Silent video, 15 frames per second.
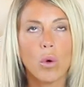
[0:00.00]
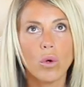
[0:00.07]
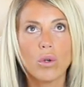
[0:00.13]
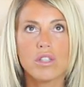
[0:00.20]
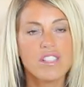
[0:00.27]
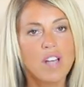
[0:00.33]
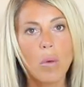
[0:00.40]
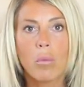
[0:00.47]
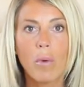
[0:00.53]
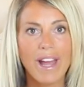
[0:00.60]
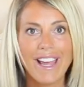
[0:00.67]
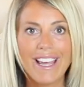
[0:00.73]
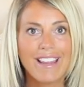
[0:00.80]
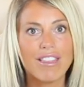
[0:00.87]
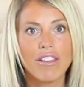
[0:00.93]
or
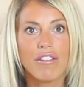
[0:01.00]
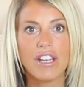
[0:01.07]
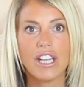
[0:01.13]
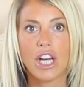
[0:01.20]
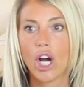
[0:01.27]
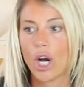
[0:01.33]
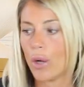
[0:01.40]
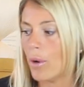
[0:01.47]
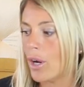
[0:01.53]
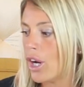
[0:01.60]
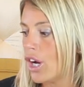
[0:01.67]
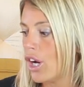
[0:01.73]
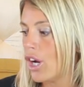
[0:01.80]
somewhere in the video,